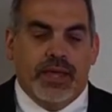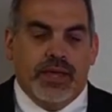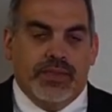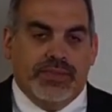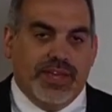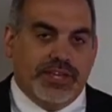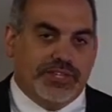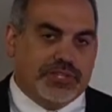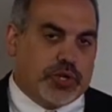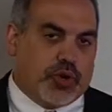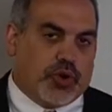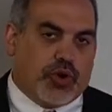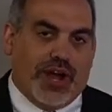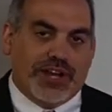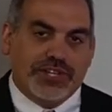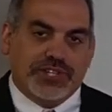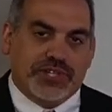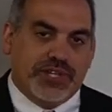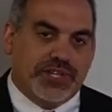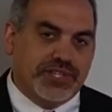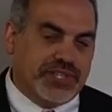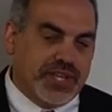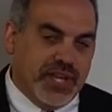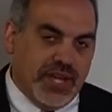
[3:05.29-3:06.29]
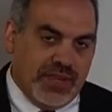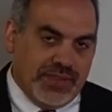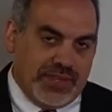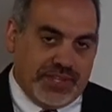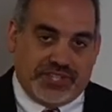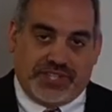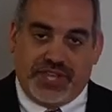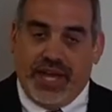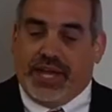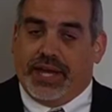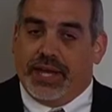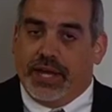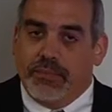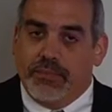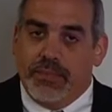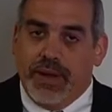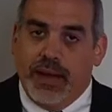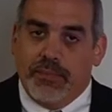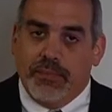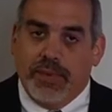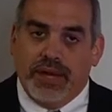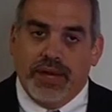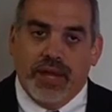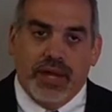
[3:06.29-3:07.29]
This crushes the Second
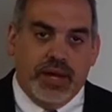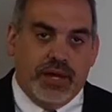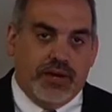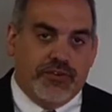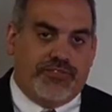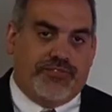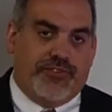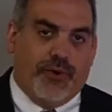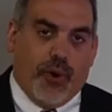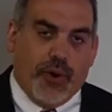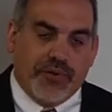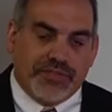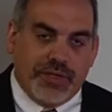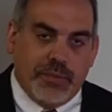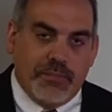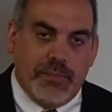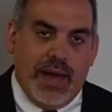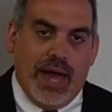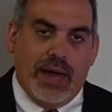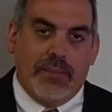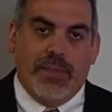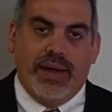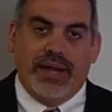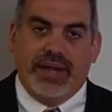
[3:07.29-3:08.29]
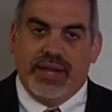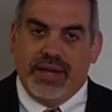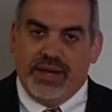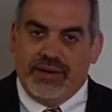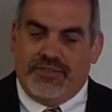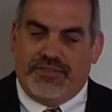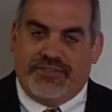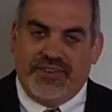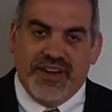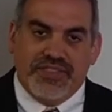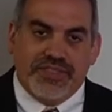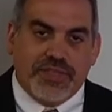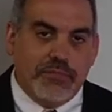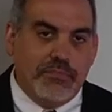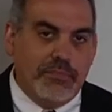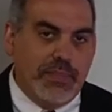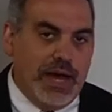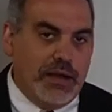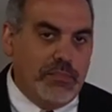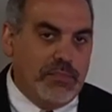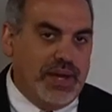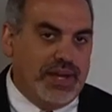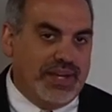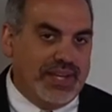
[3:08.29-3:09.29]
Amendment, Fourth Amendment, Fifth
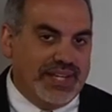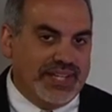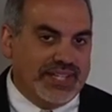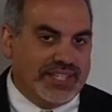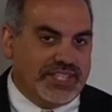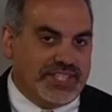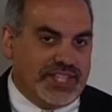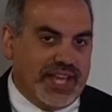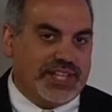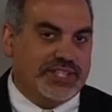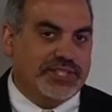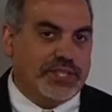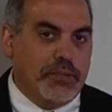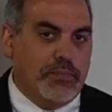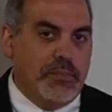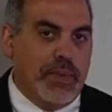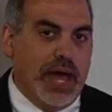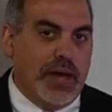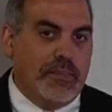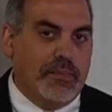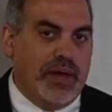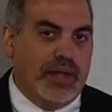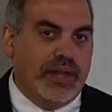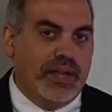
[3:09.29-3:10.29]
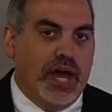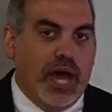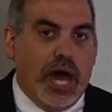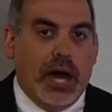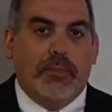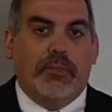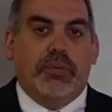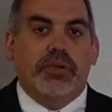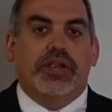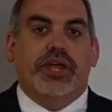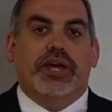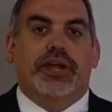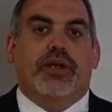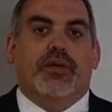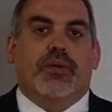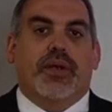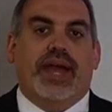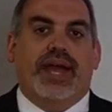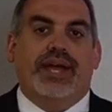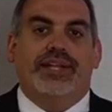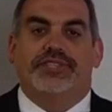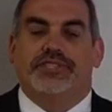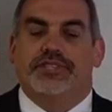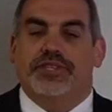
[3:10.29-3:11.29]
Amendment, Sixth Amendment,
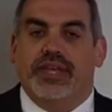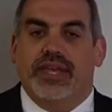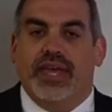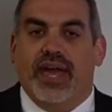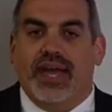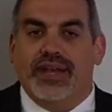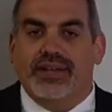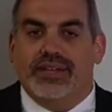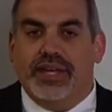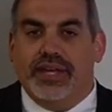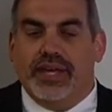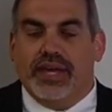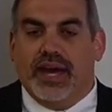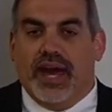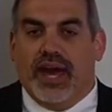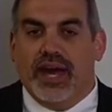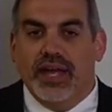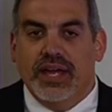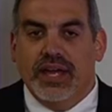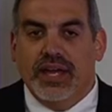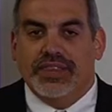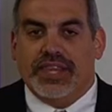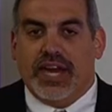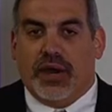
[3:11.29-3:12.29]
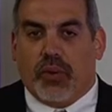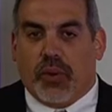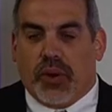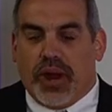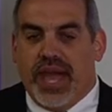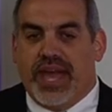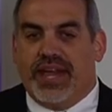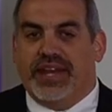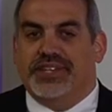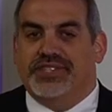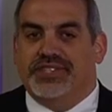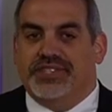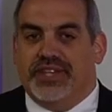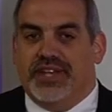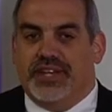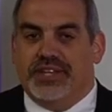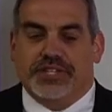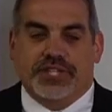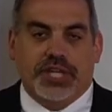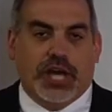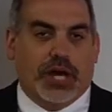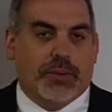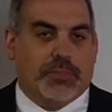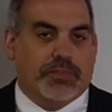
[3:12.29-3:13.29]
obliterates the idea that we're innocent
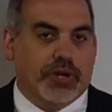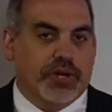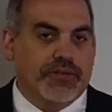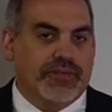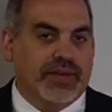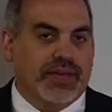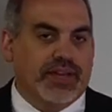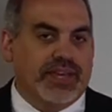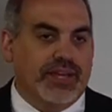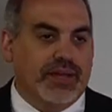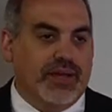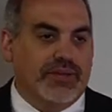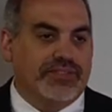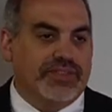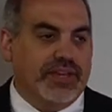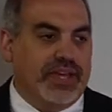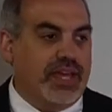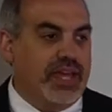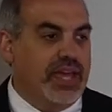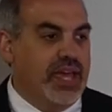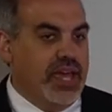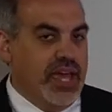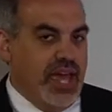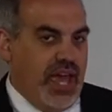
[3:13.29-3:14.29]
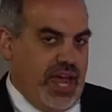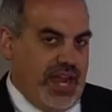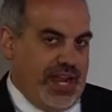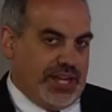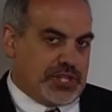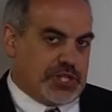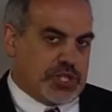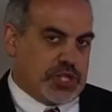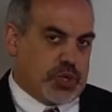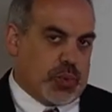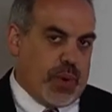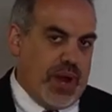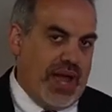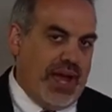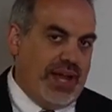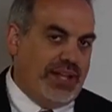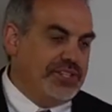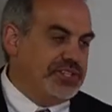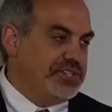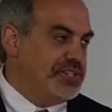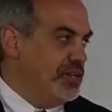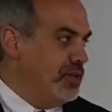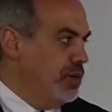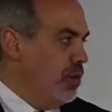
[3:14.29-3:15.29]
until proven guilty, and it
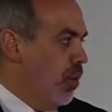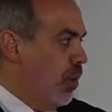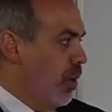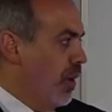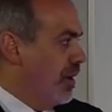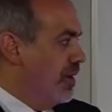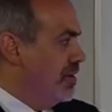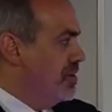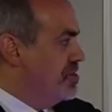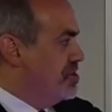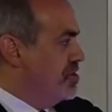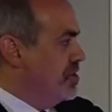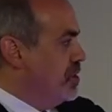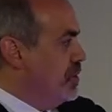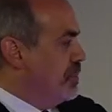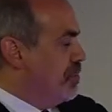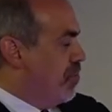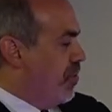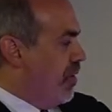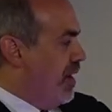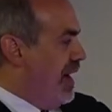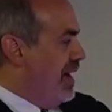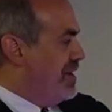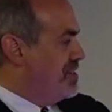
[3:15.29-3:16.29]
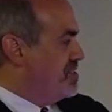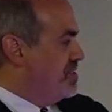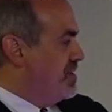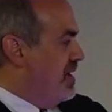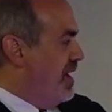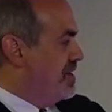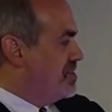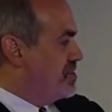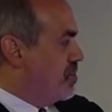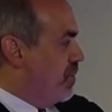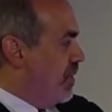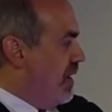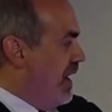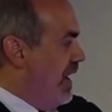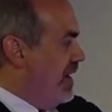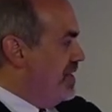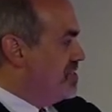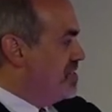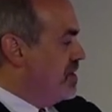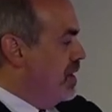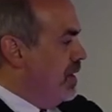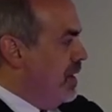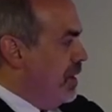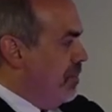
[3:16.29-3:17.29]
shreds your due process
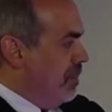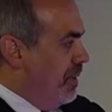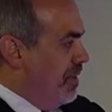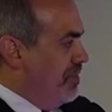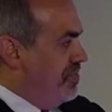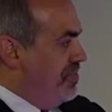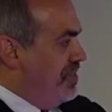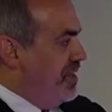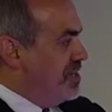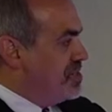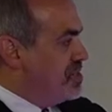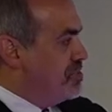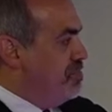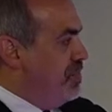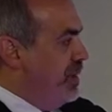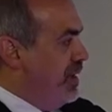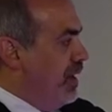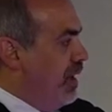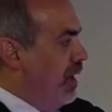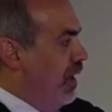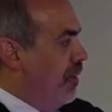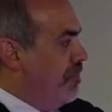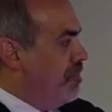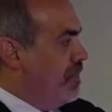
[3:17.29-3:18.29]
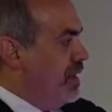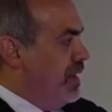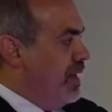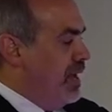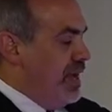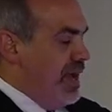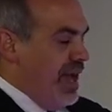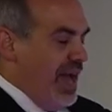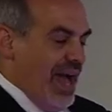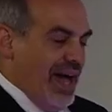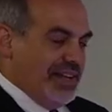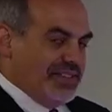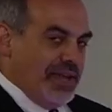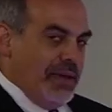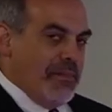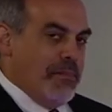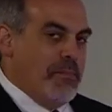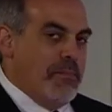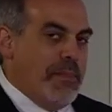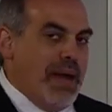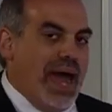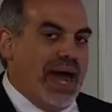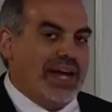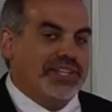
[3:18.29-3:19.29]
rights. But this bill has a
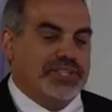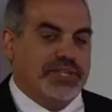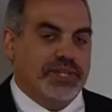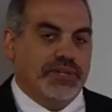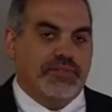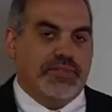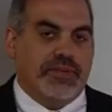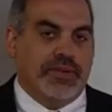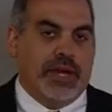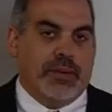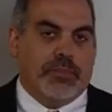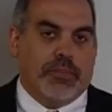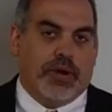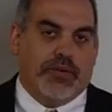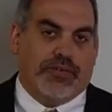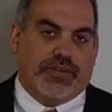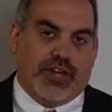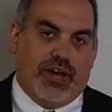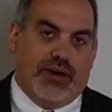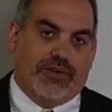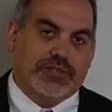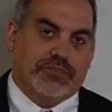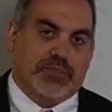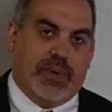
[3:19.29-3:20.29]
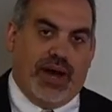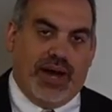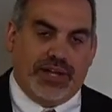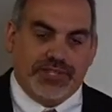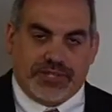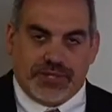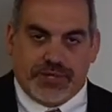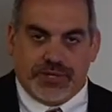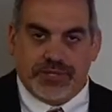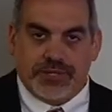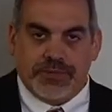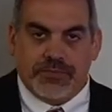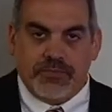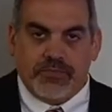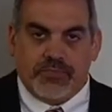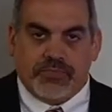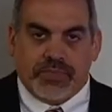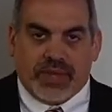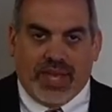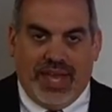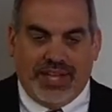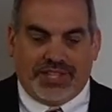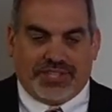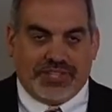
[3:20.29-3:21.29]
massive number of co sponsors.
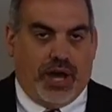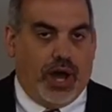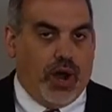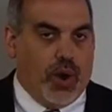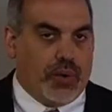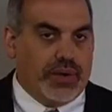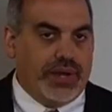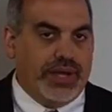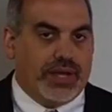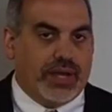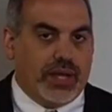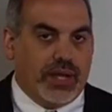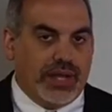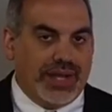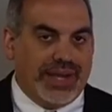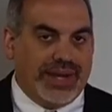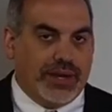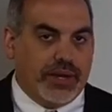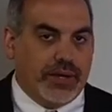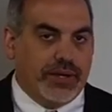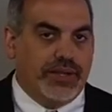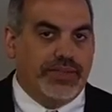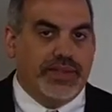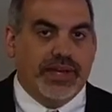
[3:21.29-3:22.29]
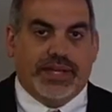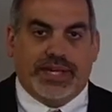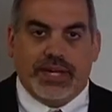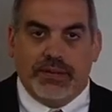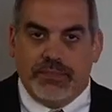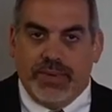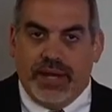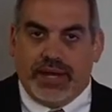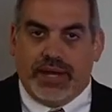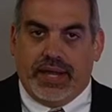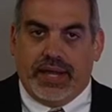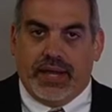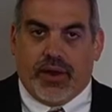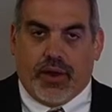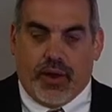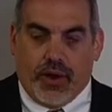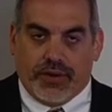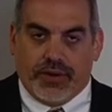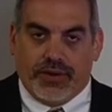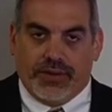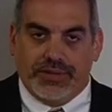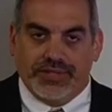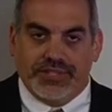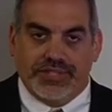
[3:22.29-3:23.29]
It's already cleared the committee
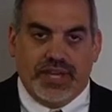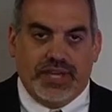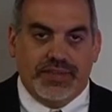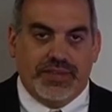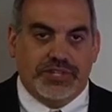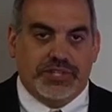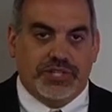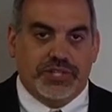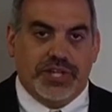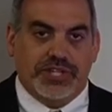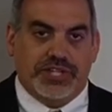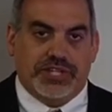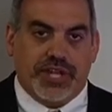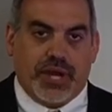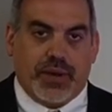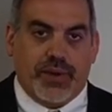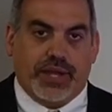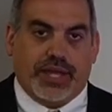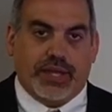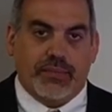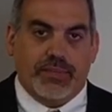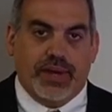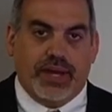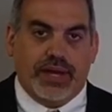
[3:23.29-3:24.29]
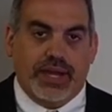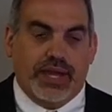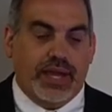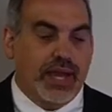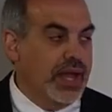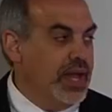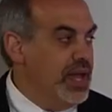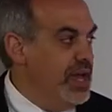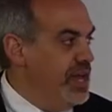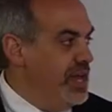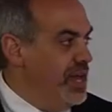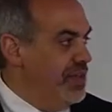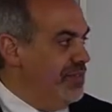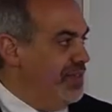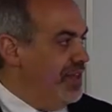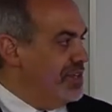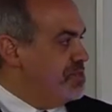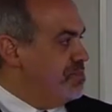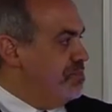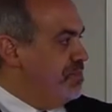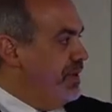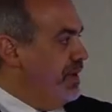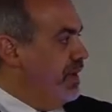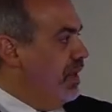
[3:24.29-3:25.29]
hurdles in the Judiciary Committee, and
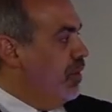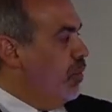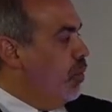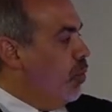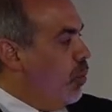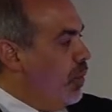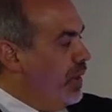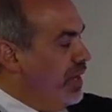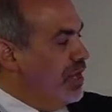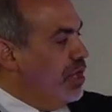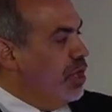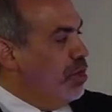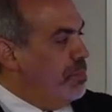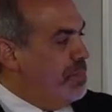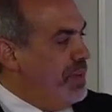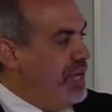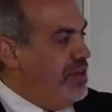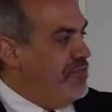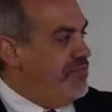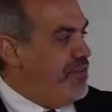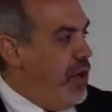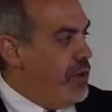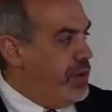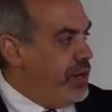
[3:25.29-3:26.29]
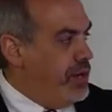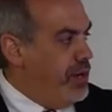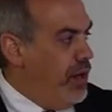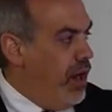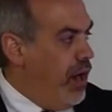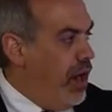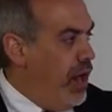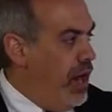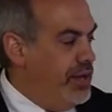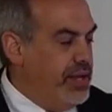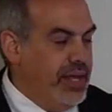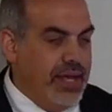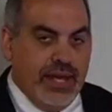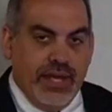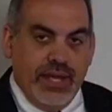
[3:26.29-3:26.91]
this bill will be voted on